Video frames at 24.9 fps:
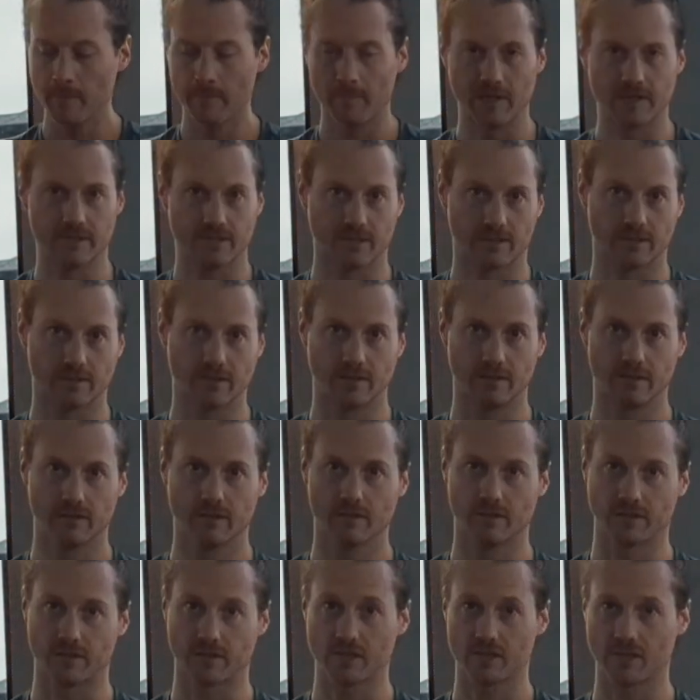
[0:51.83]
basically,
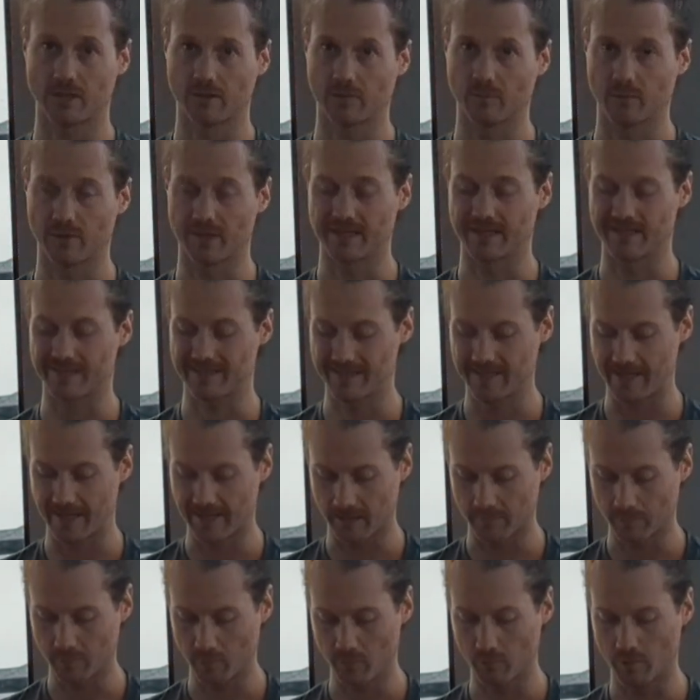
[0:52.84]
let's start with the
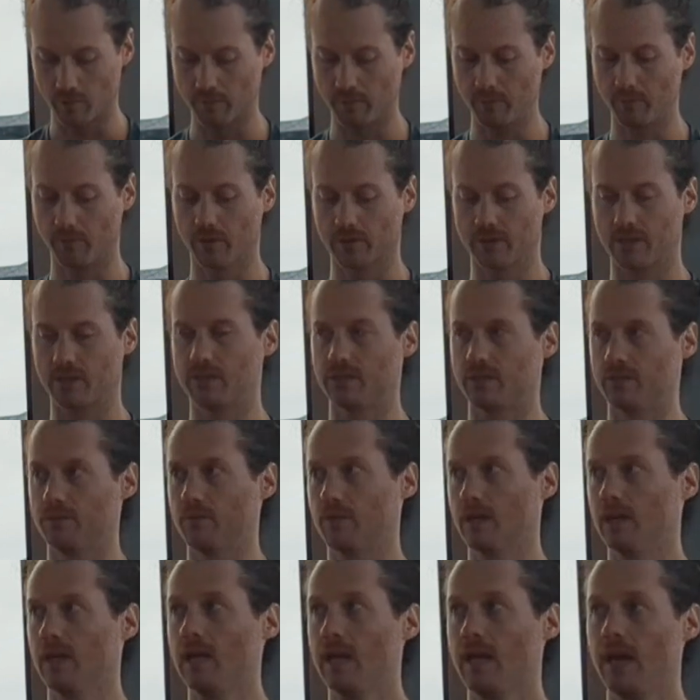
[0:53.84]
setup. What we want to
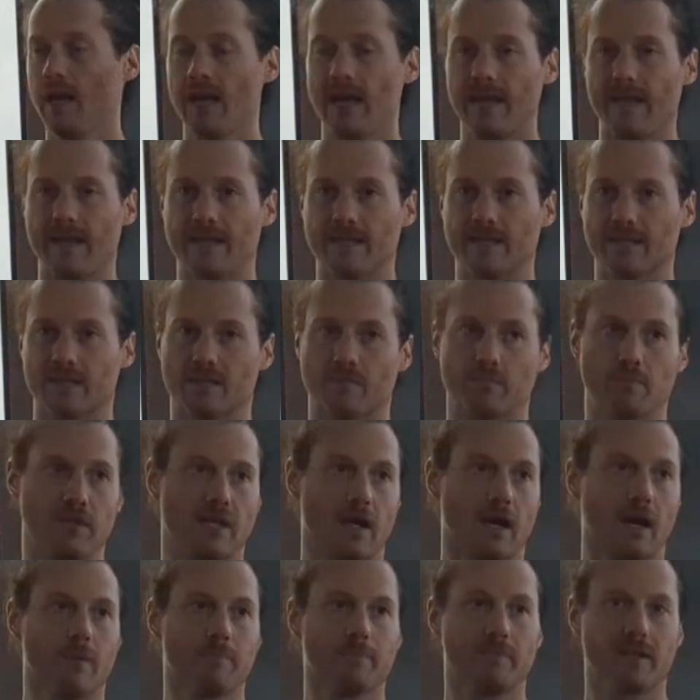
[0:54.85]
do is
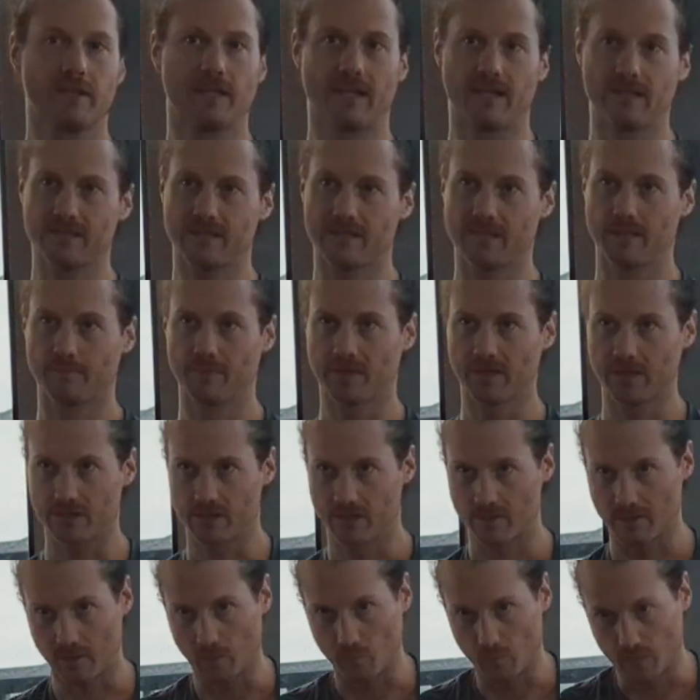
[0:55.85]
be up against something
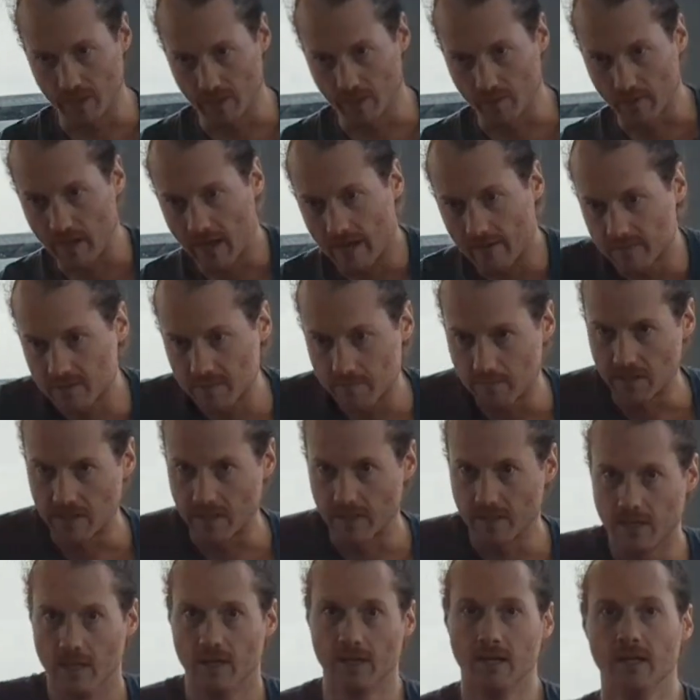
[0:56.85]
so that we don't have to
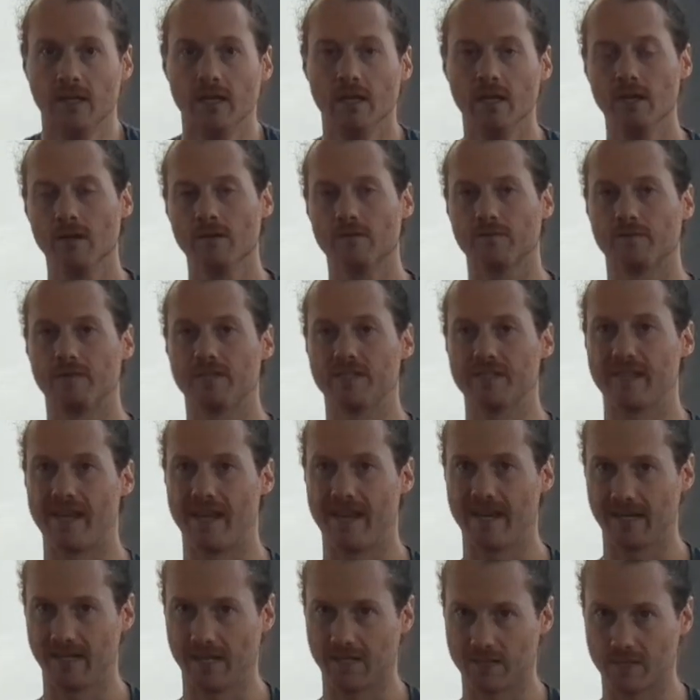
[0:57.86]
be
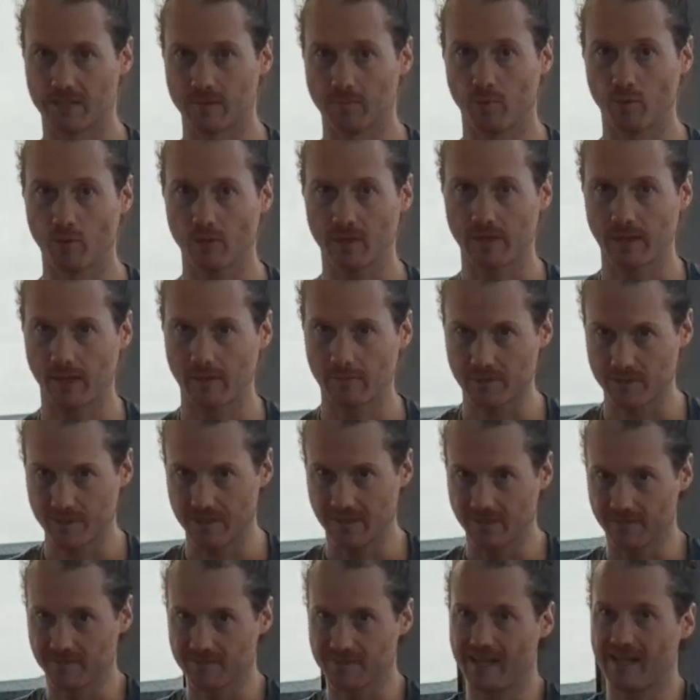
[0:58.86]
freestanding and supporting
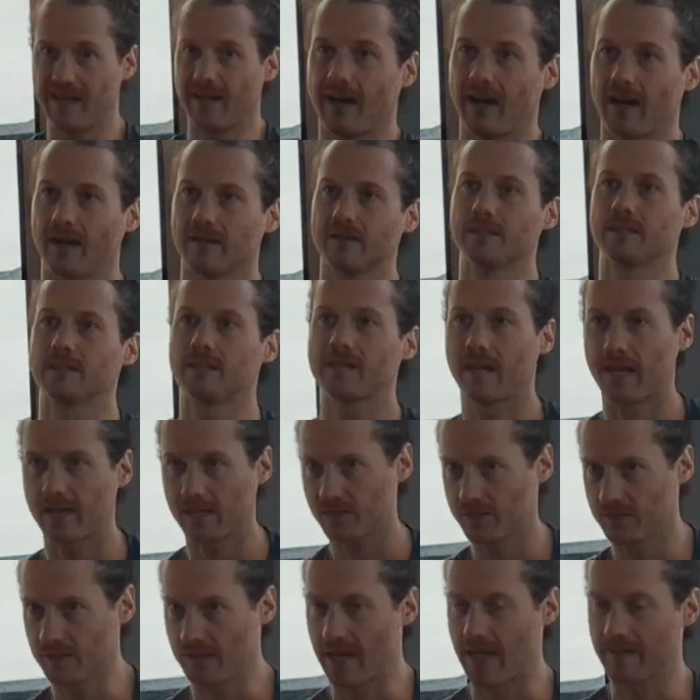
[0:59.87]
ourselves. I like to
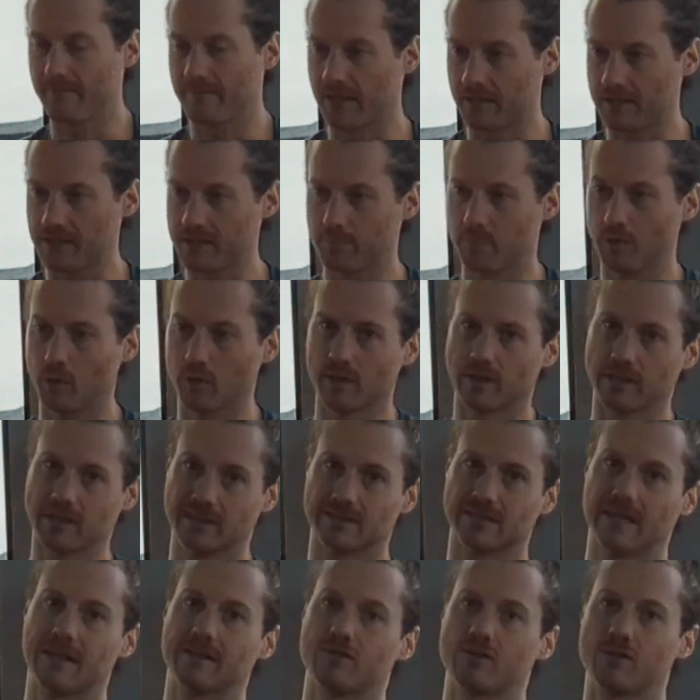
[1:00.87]
actually have that support. It
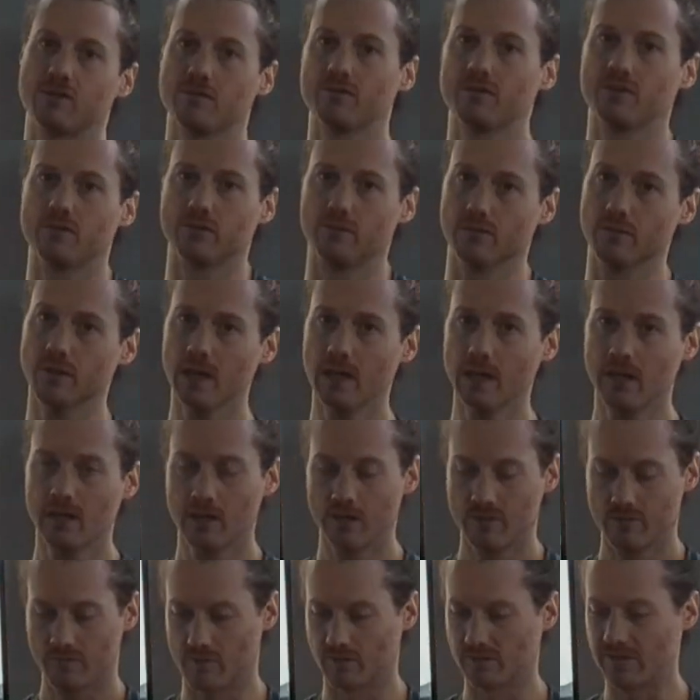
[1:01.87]
allows you to
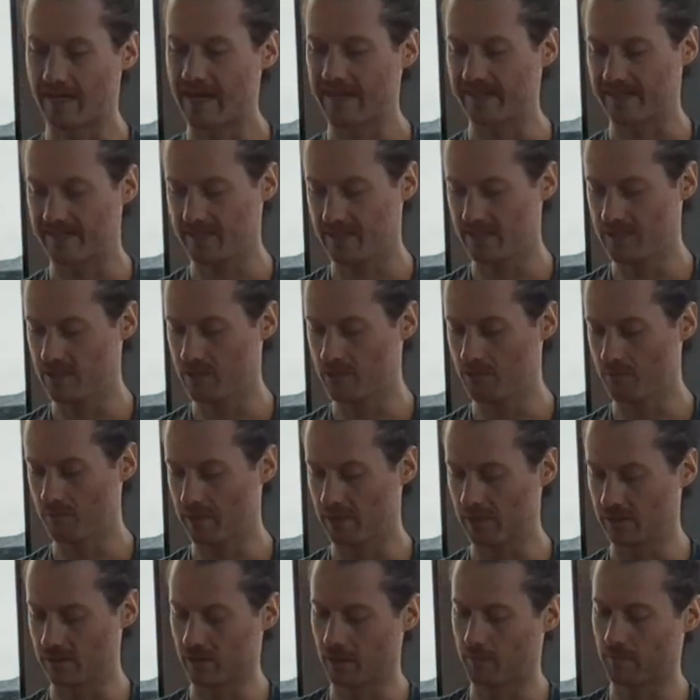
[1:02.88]
relax into
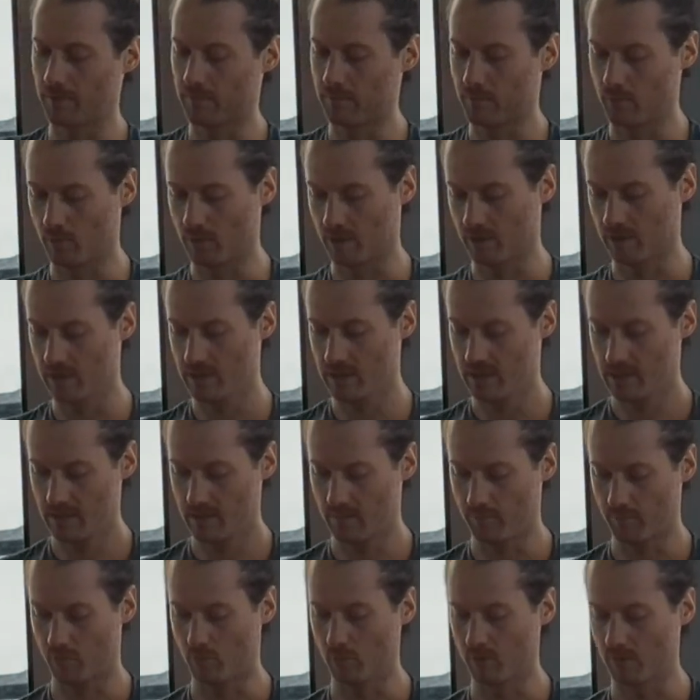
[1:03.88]
it a little bit more.
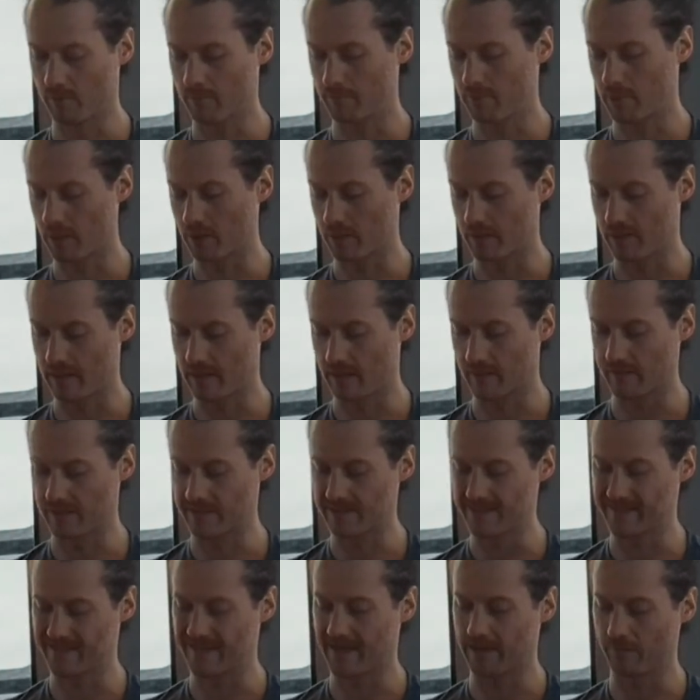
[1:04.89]
Important part there
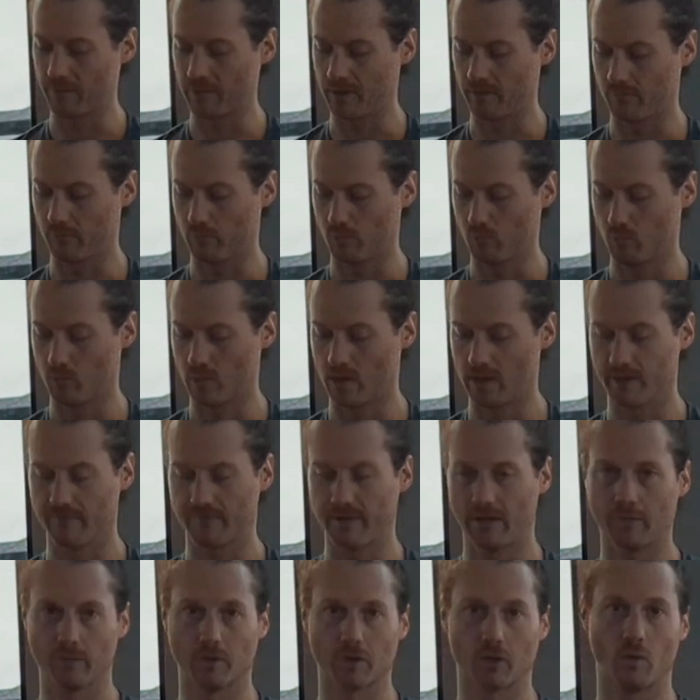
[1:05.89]
is that we have one of
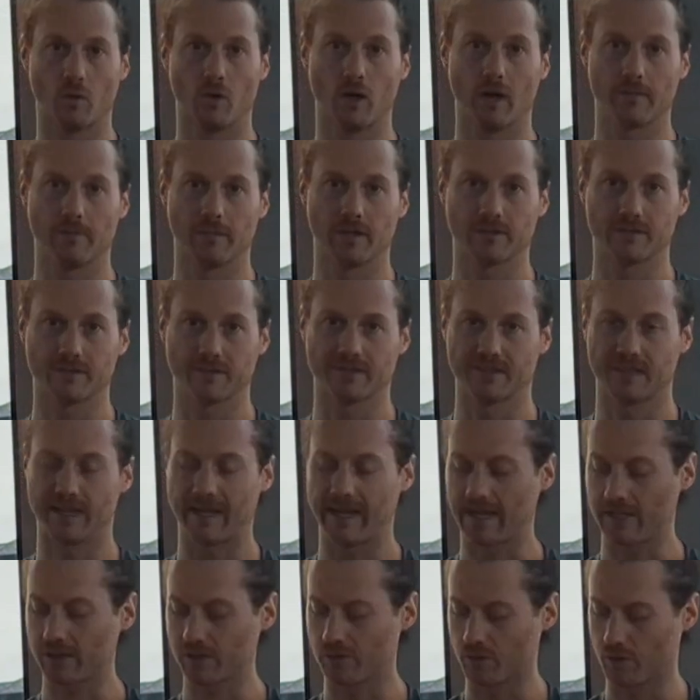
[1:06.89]
our quad muscles that
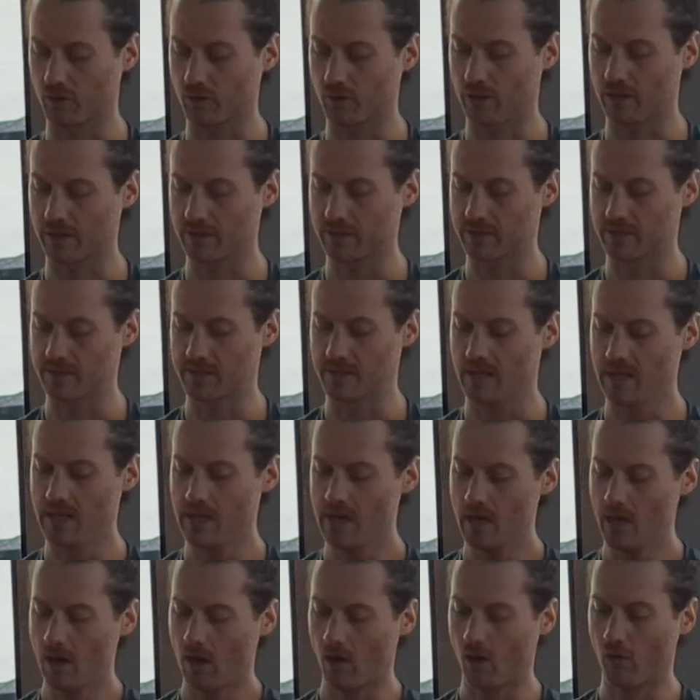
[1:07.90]
actually crosses
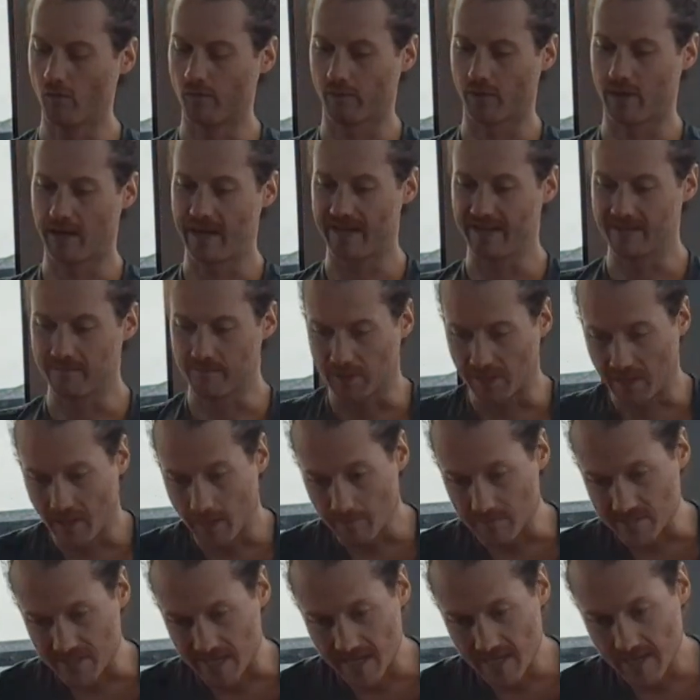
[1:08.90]
over and
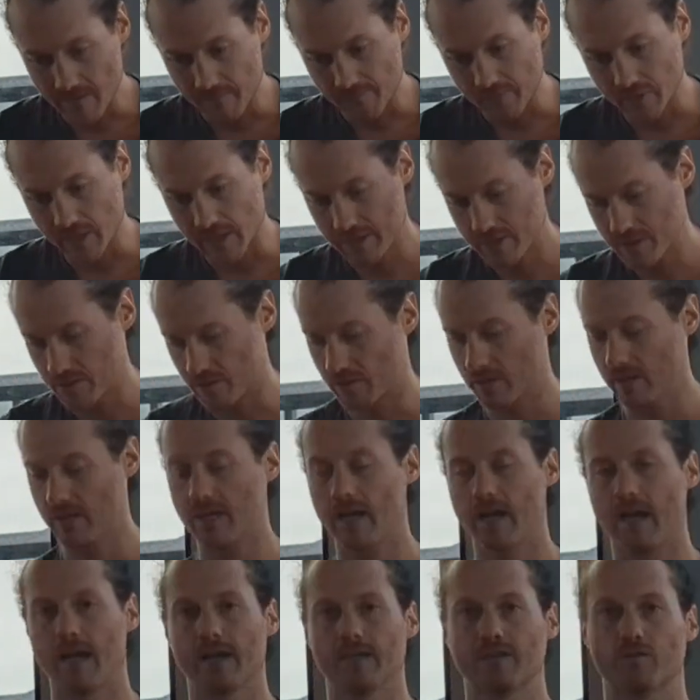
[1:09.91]
becomes a hip flexor
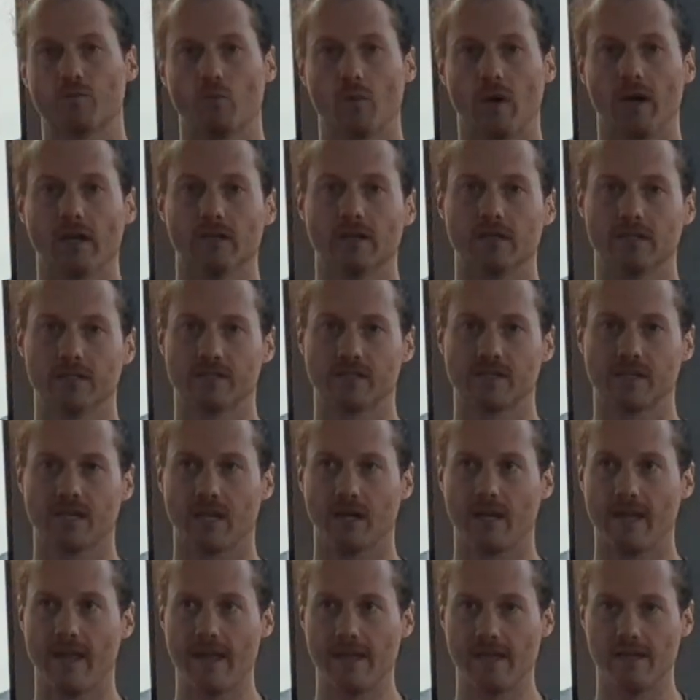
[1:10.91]
as well as
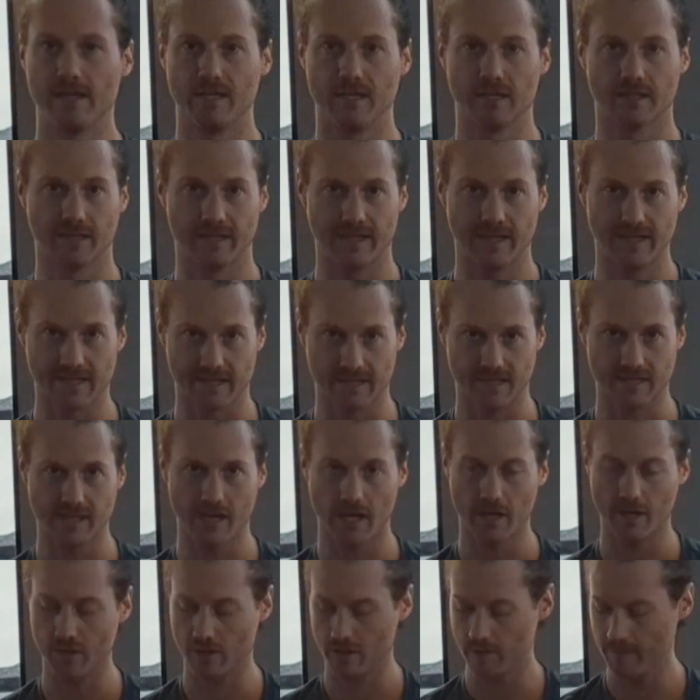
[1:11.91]
a knee
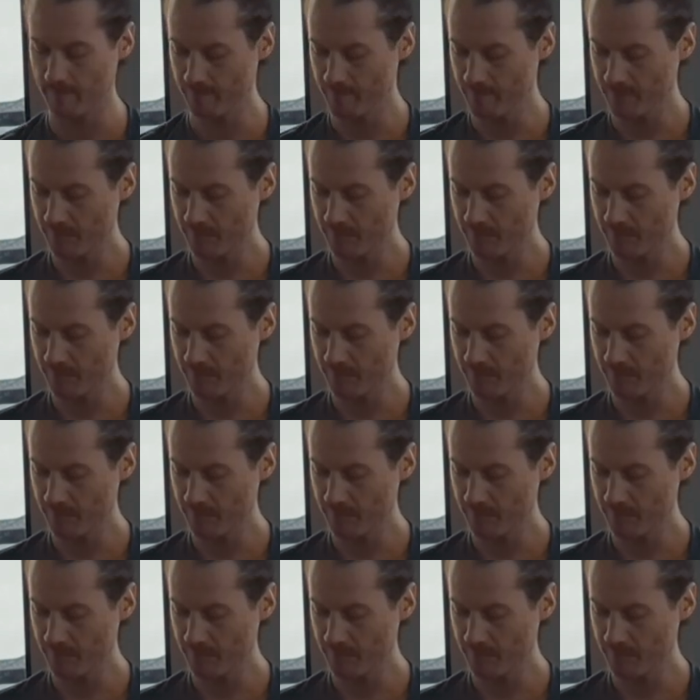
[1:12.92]
extender.